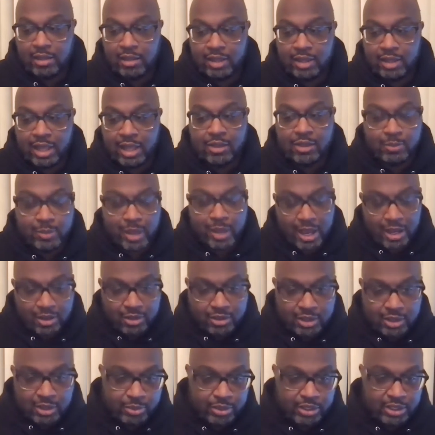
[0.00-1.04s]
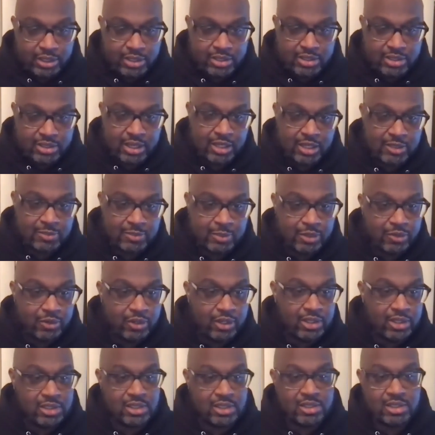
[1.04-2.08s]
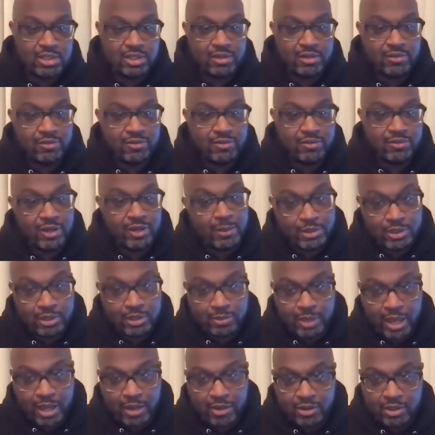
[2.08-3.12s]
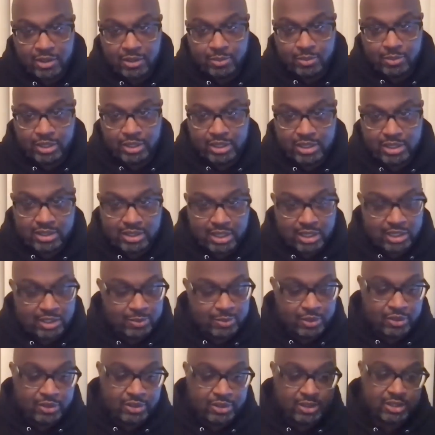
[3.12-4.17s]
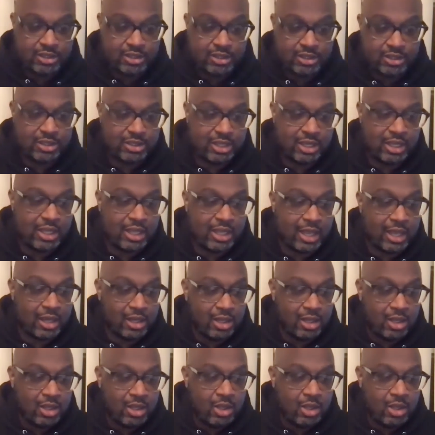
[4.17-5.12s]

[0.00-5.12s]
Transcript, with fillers: they look back on their PSA experiences and the families look back on their PSA experiences and say that